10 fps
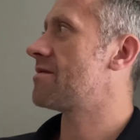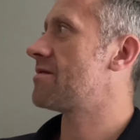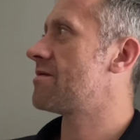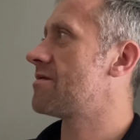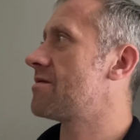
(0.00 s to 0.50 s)

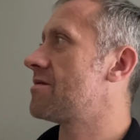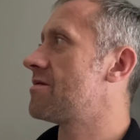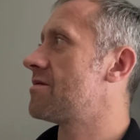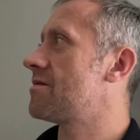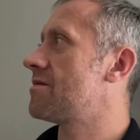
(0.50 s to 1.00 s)

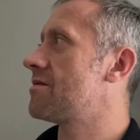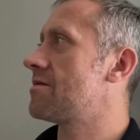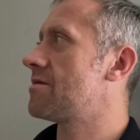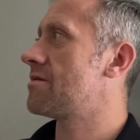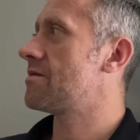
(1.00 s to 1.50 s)

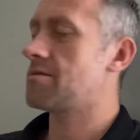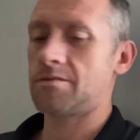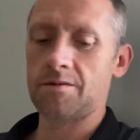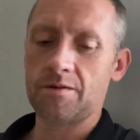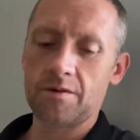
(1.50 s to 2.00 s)

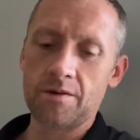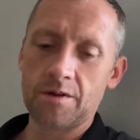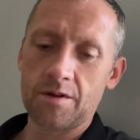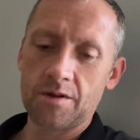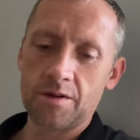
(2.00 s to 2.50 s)

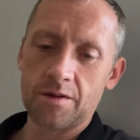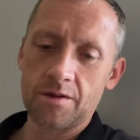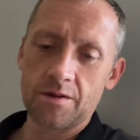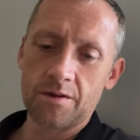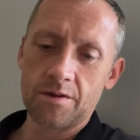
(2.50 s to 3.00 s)
[no speech]